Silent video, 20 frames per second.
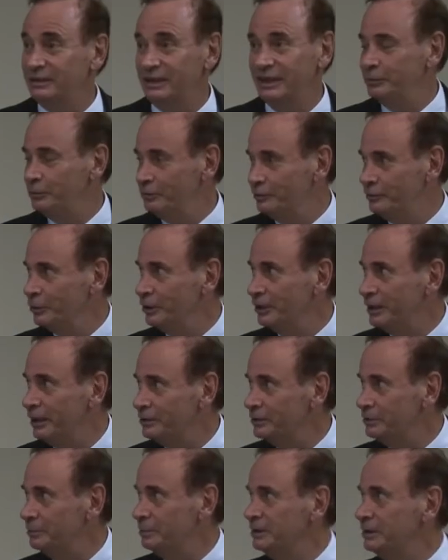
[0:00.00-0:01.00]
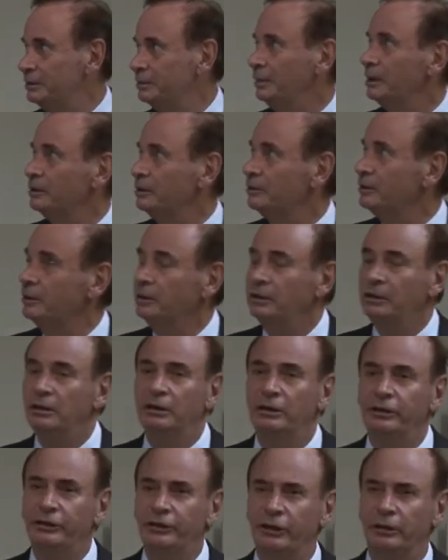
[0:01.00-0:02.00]
tend to forget a bit about.
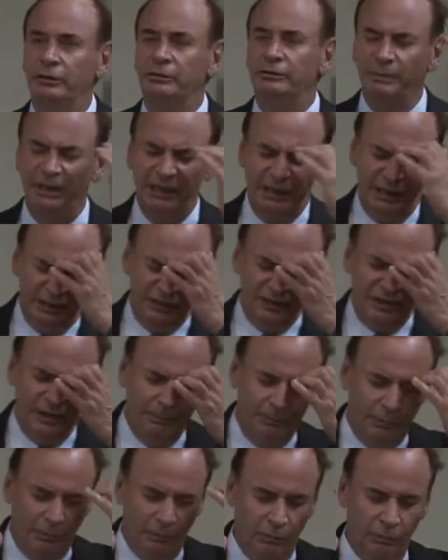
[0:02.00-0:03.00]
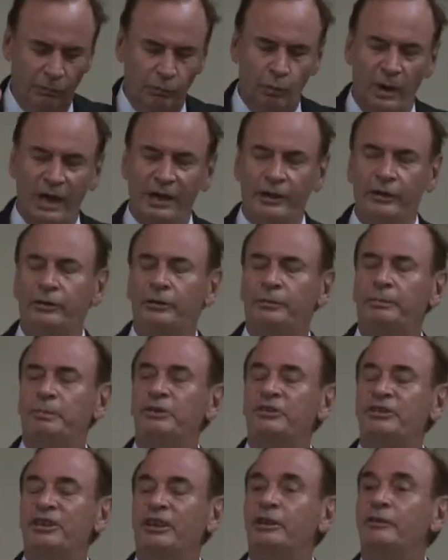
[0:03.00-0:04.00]
So make it simple.
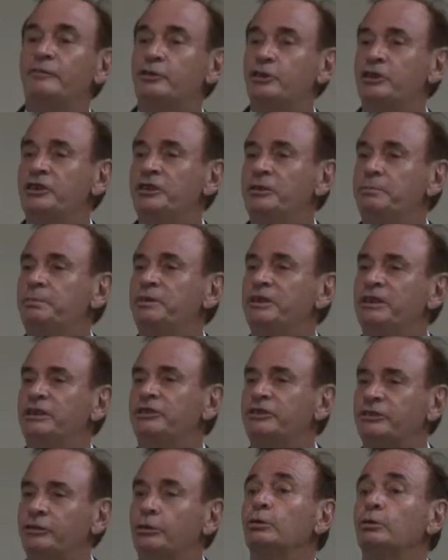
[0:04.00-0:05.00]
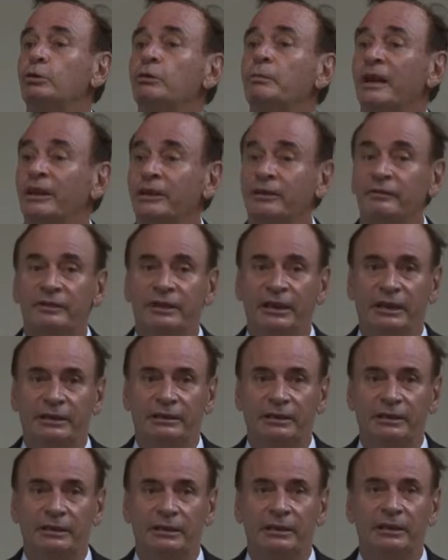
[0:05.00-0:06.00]
100% of GDP is total amount of
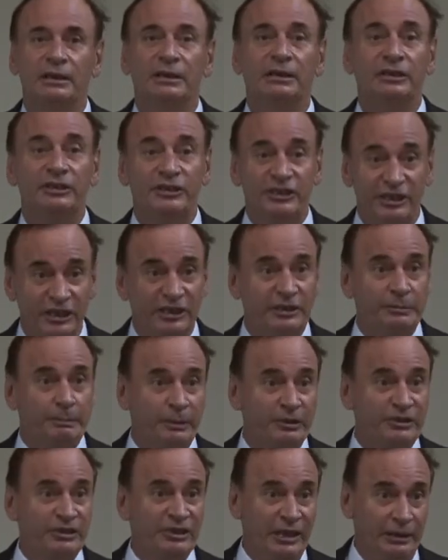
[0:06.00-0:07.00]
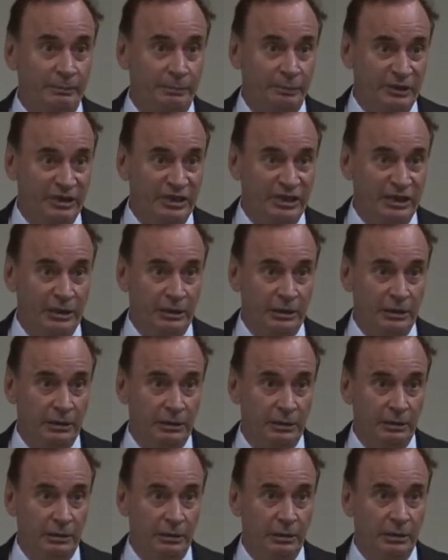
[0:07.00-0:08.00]
debt. 6% per year.
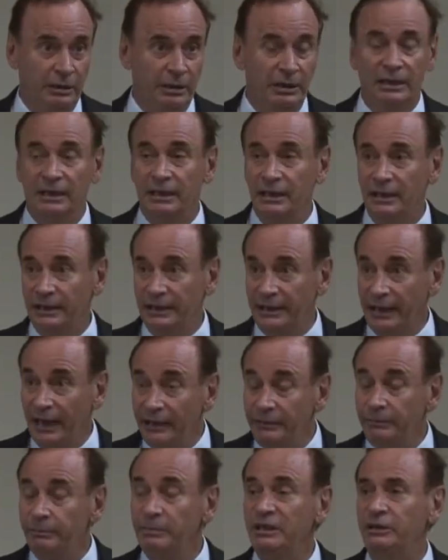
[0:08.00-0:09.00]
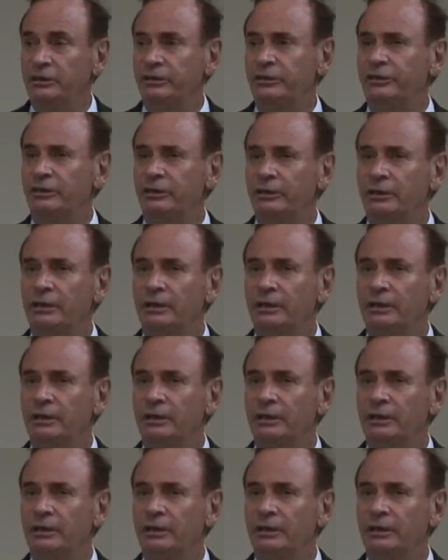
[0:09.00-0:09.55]
That means